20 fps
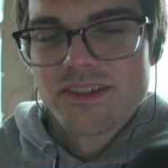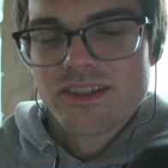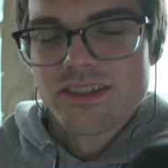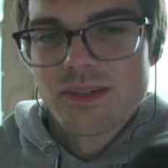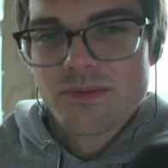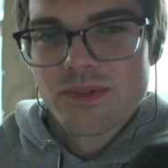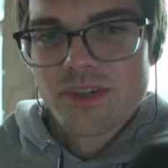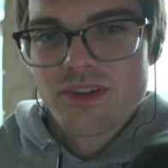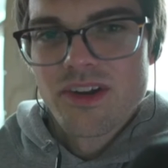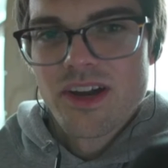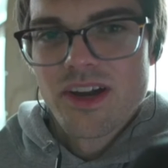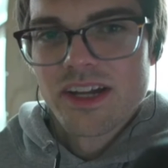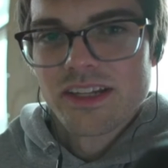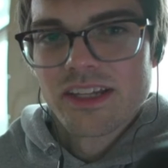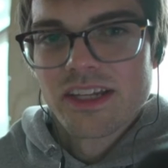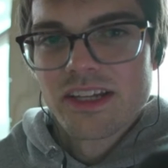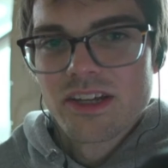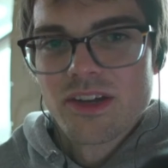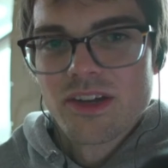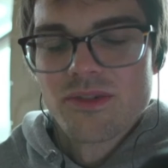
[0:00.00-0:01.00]
seem to crack
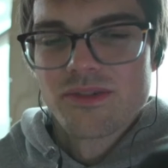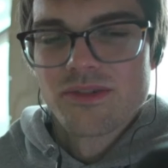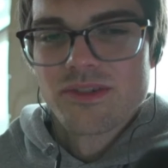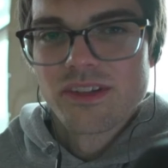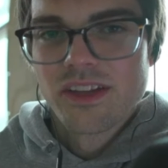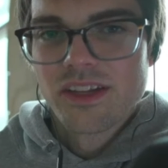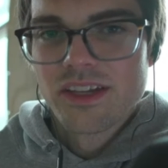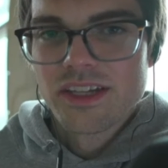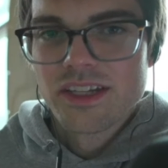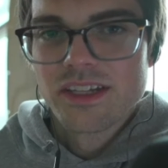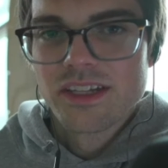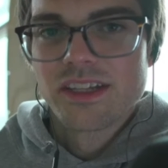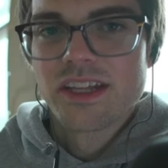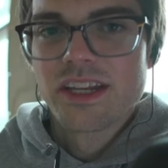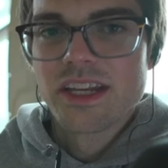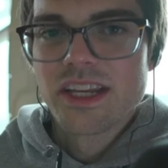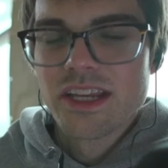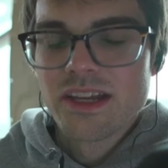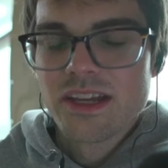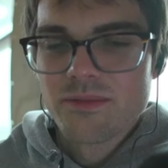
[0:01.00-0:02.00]
that code to, like,
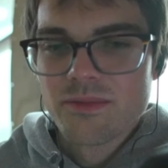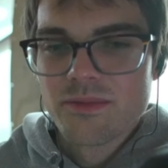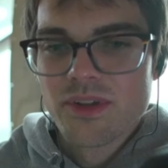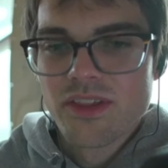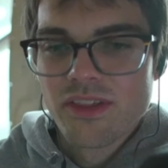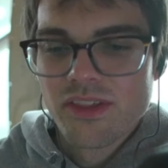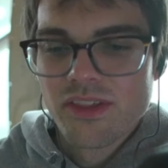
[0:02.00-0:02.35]
getting in with